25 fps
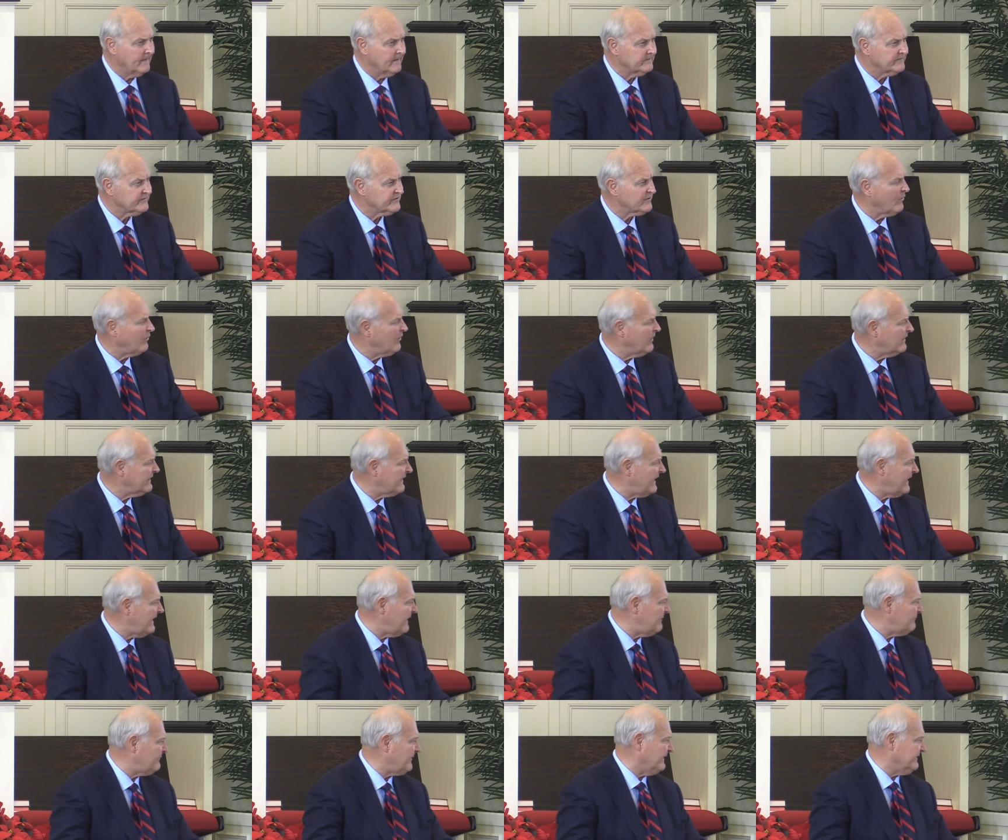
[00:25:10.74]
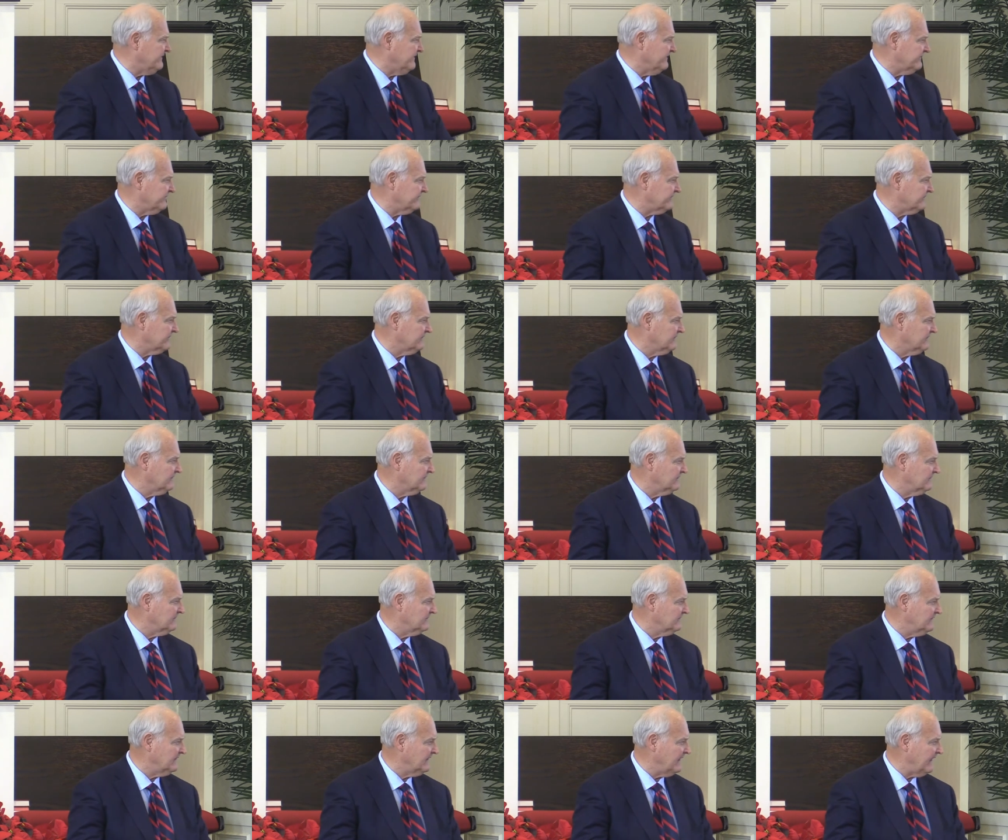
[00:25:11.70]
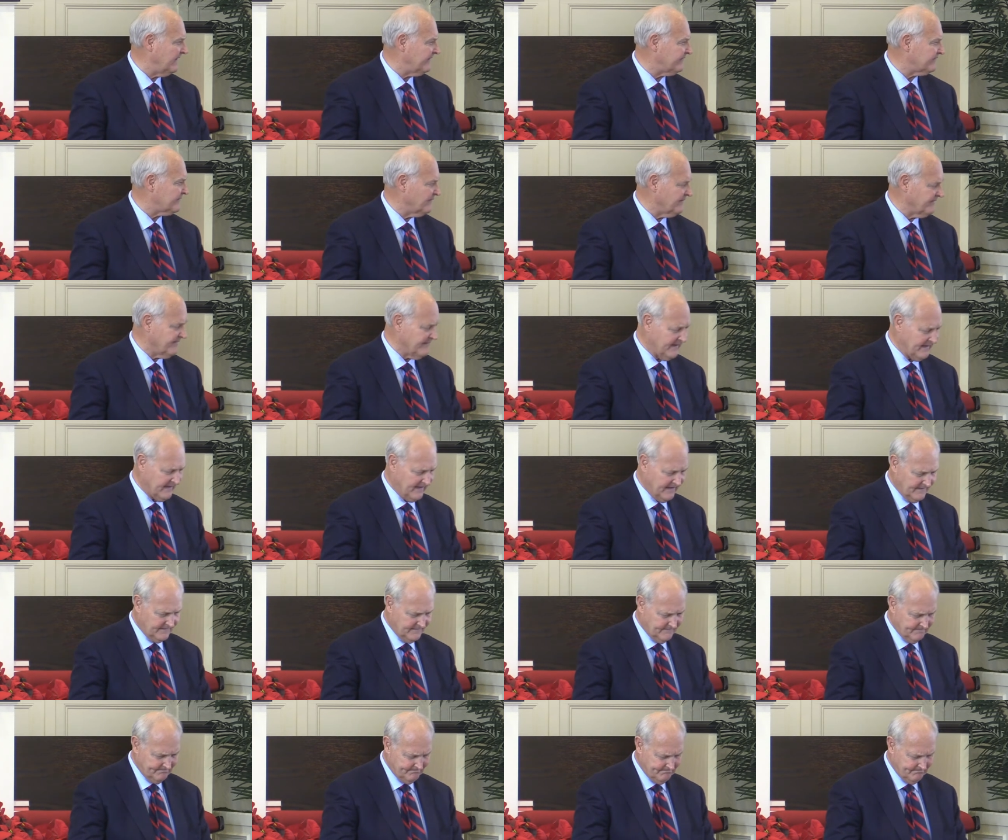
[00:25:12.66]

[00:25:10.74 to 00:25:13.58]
So, what happens after that?